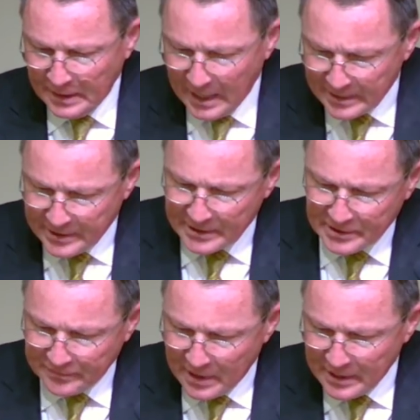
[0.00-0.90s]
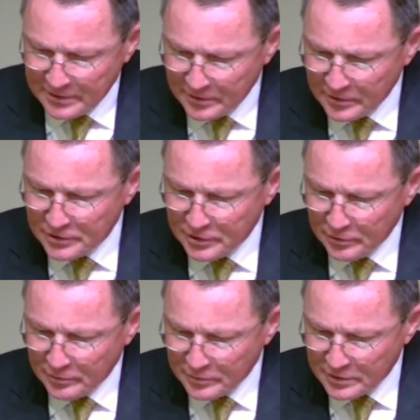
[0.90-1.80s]
and testified to the
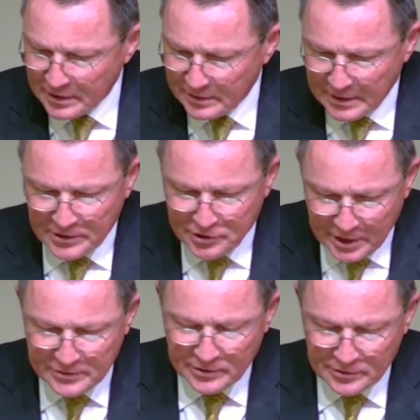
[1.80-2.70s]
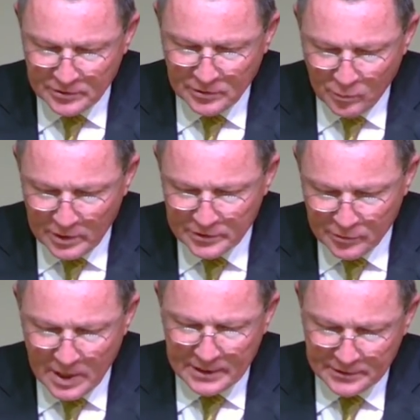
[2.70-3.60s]
Jews that Jesus was
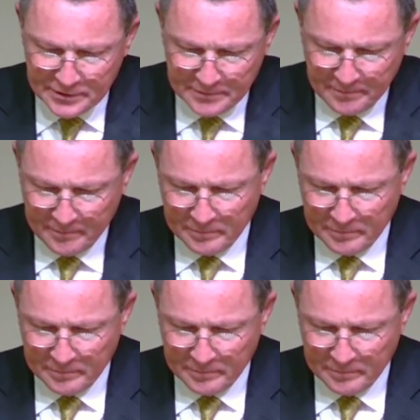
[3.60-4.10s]
Christ.